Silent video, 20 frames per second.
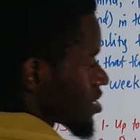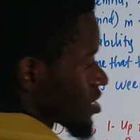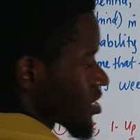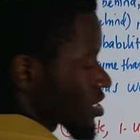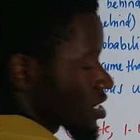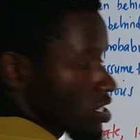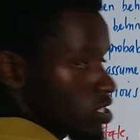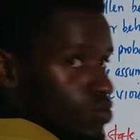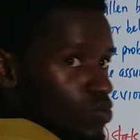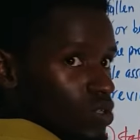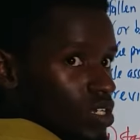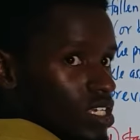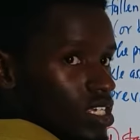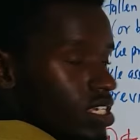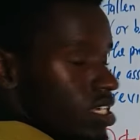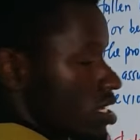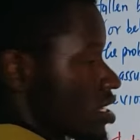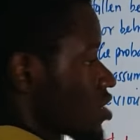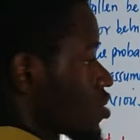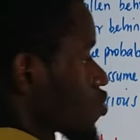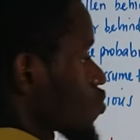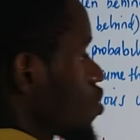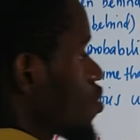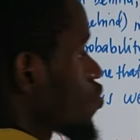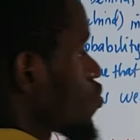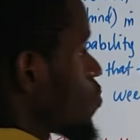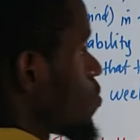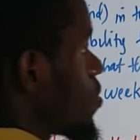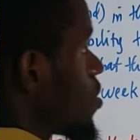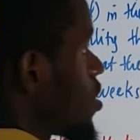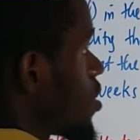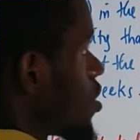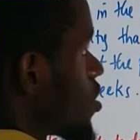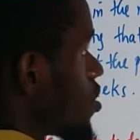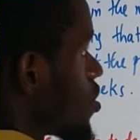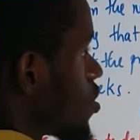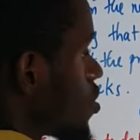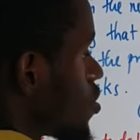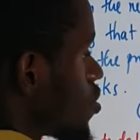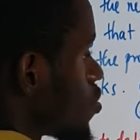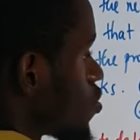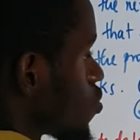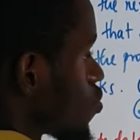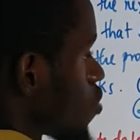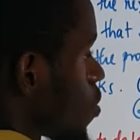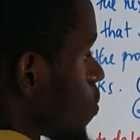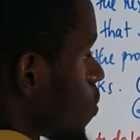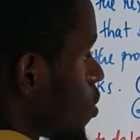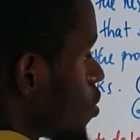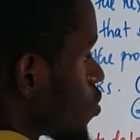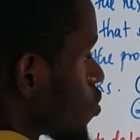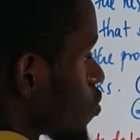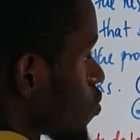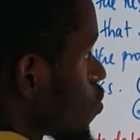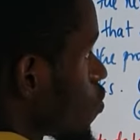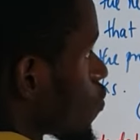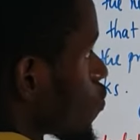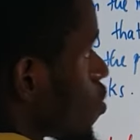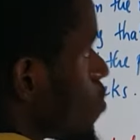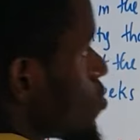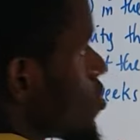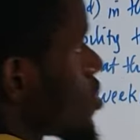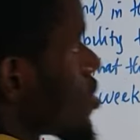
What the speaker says: the second week is going to be 0.2 from